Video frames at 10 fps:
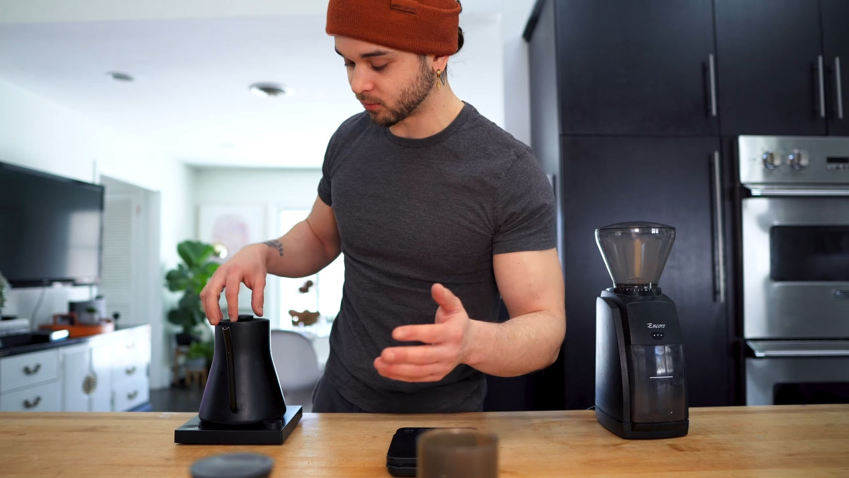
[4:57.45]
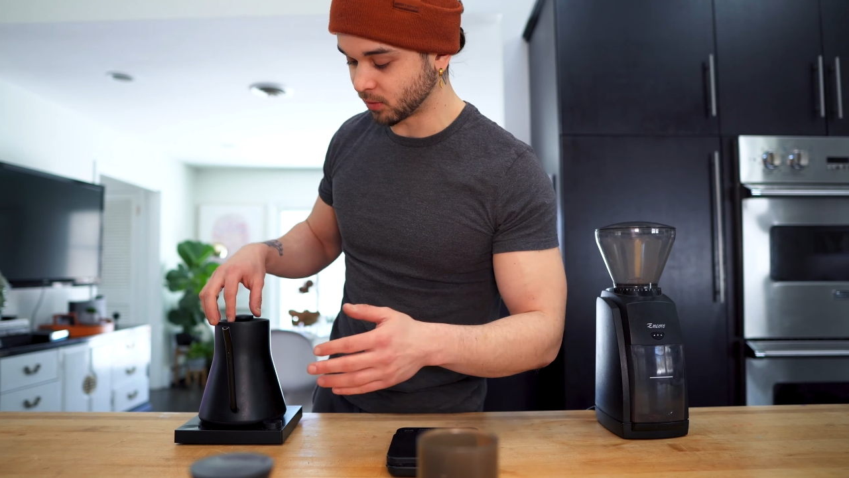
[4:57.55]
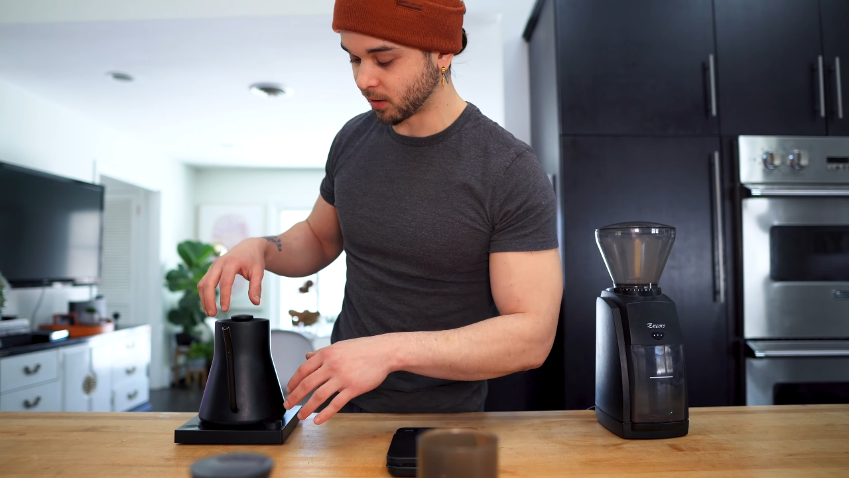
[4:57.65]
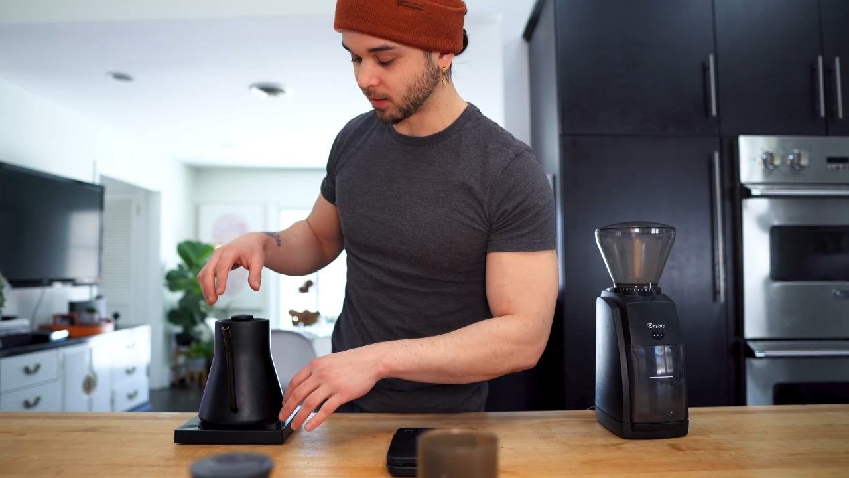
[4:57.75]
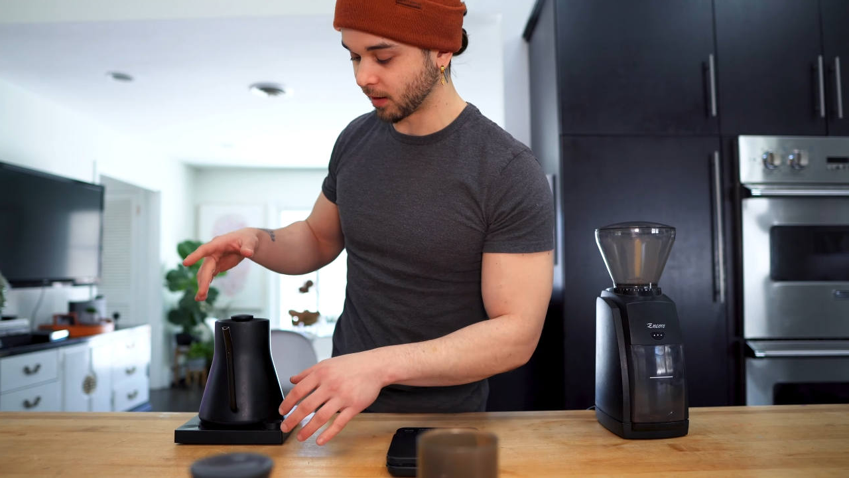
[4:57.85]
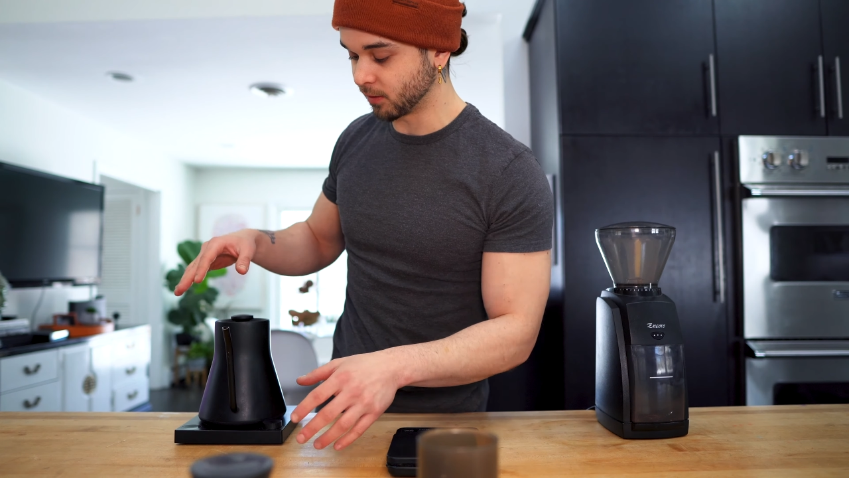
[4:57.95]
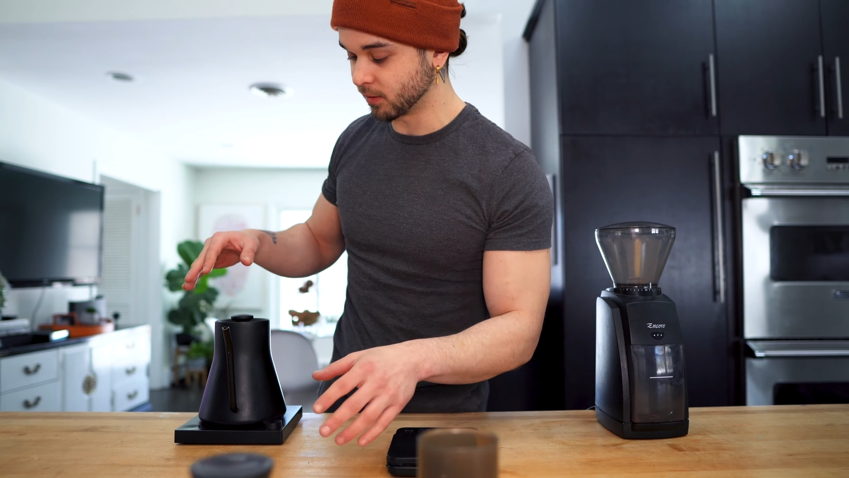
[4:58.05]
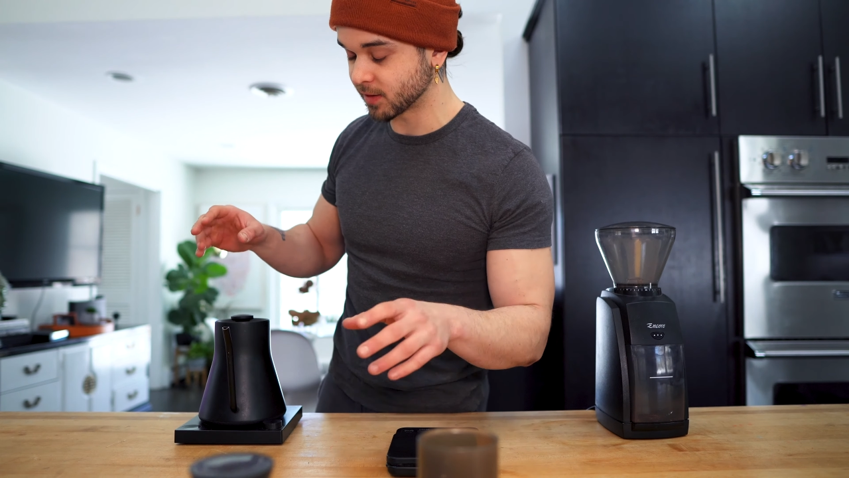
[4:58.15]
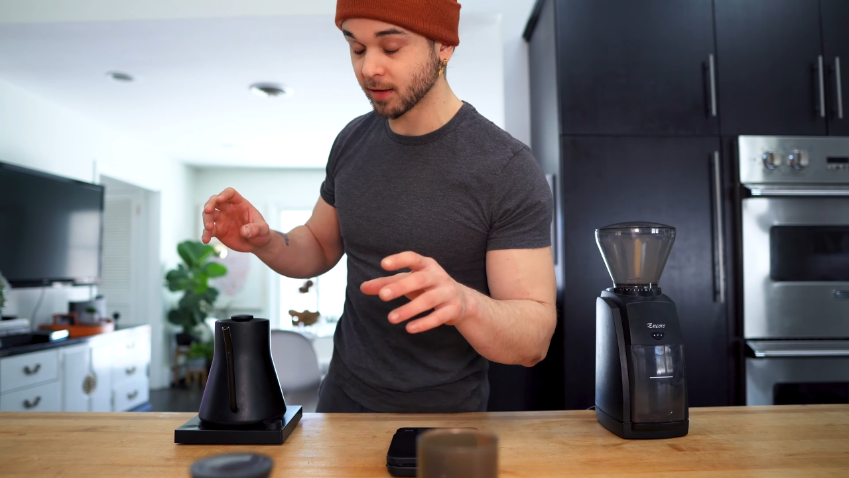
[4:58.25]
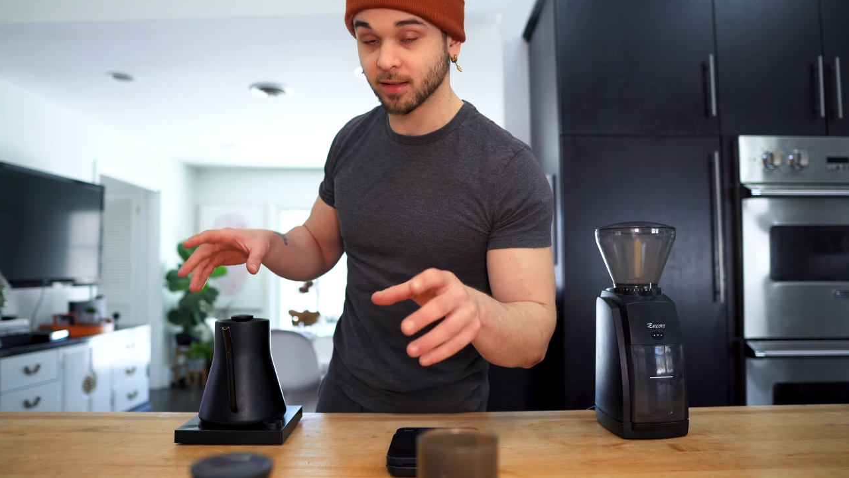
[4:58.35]
will allow you to
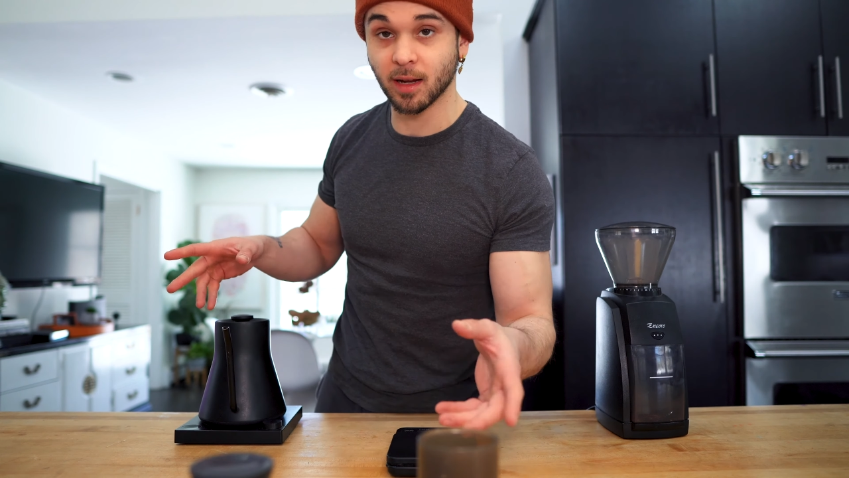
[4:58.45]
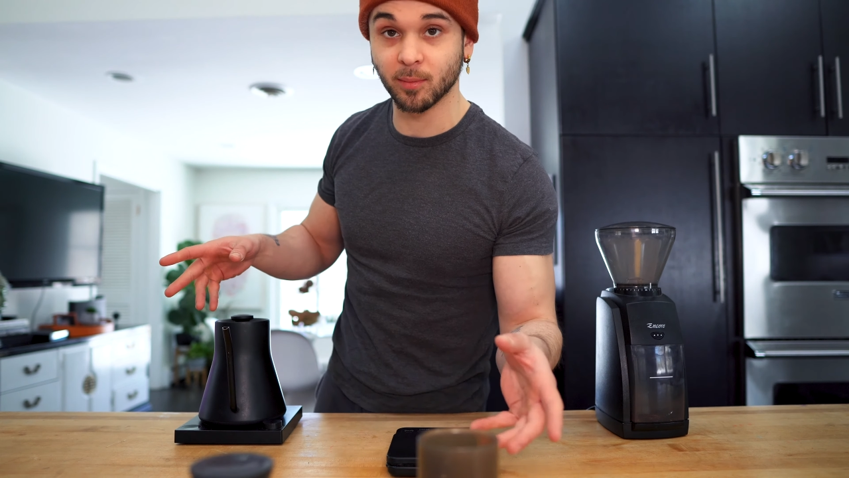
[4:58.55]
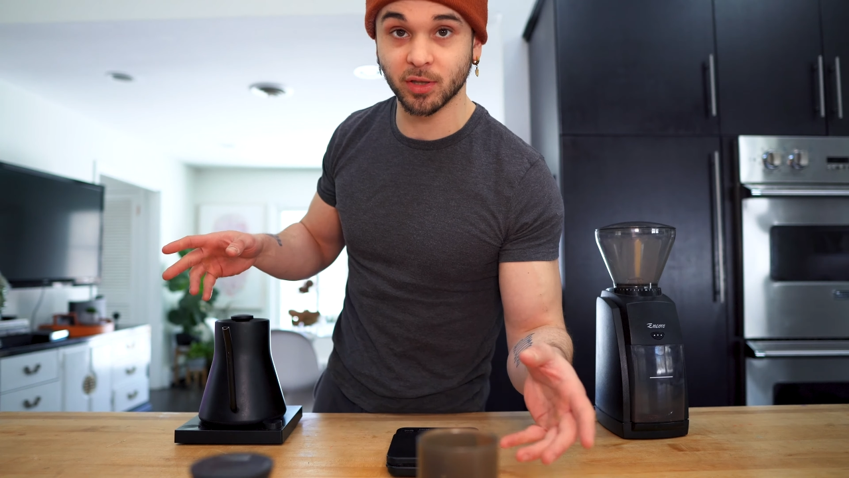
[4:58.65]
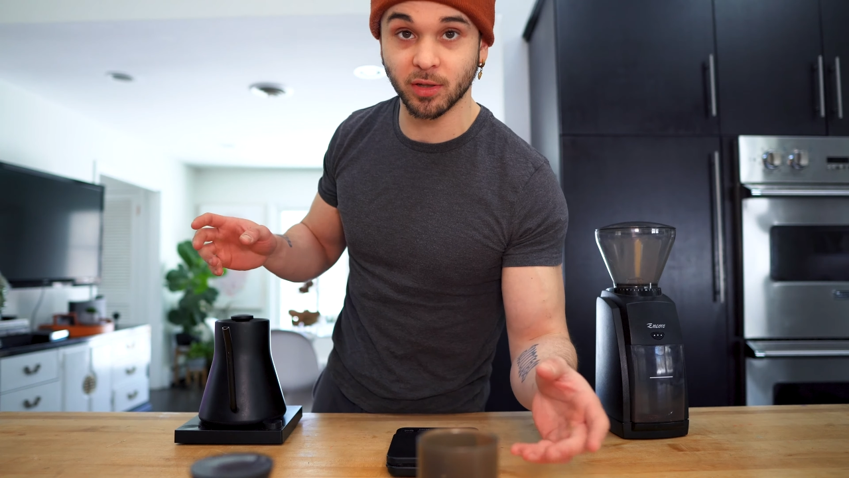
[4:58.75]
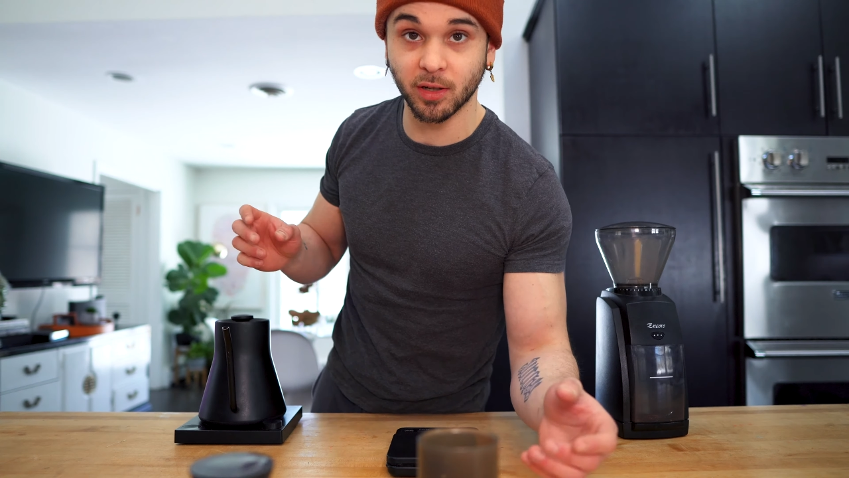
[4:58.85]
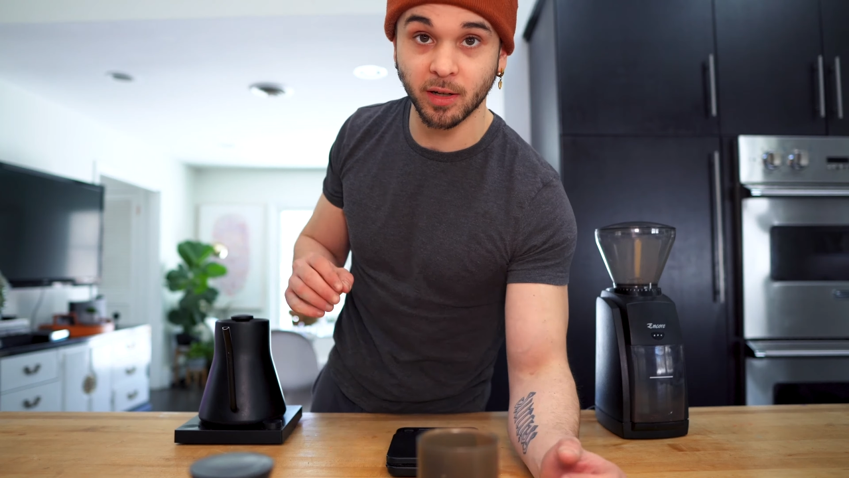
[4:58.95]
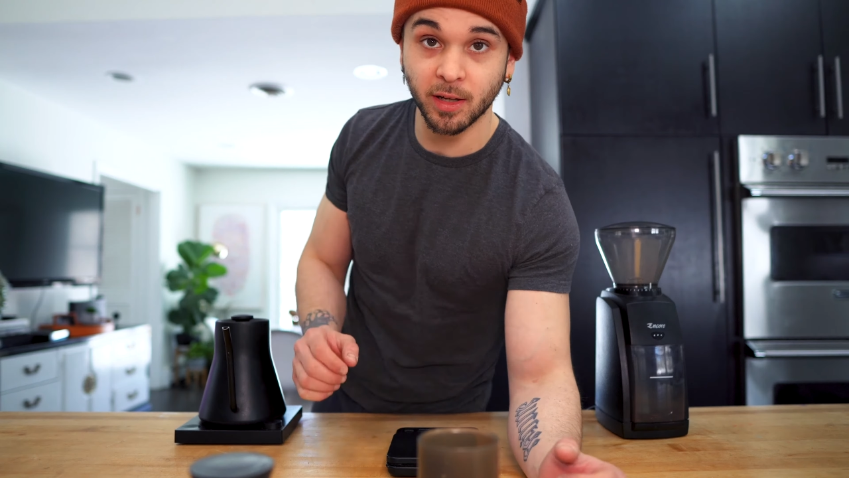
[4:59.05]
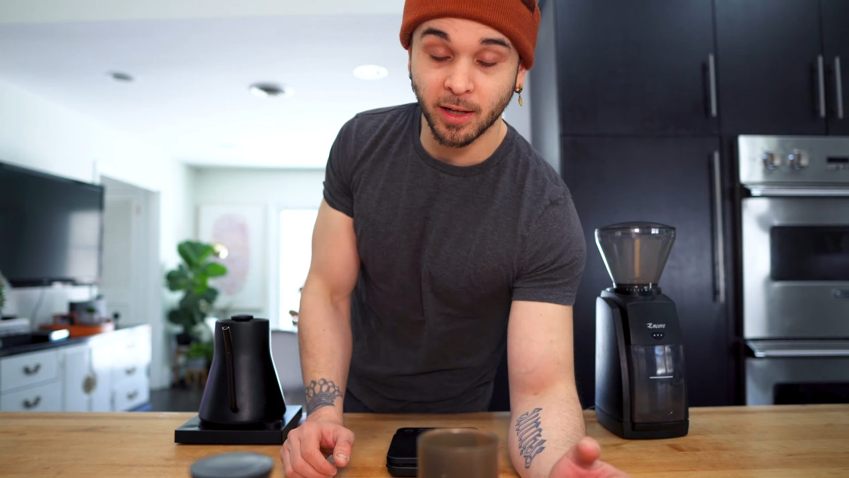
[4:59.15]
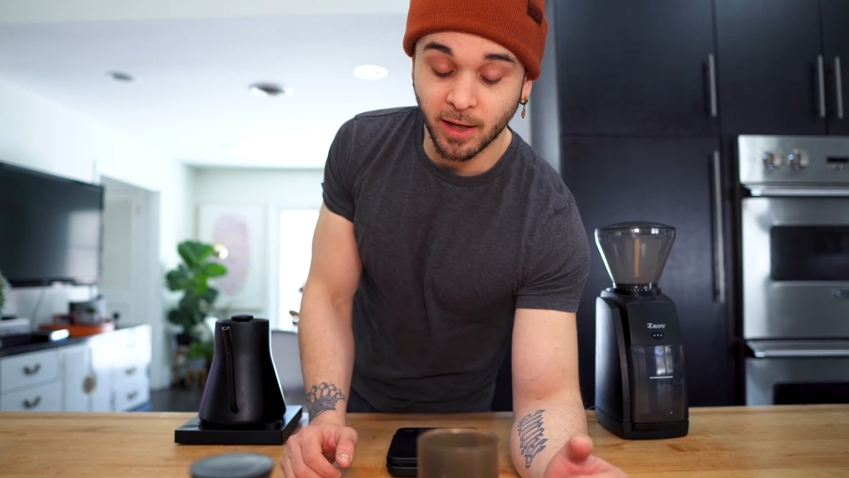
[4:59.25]
set the temperature,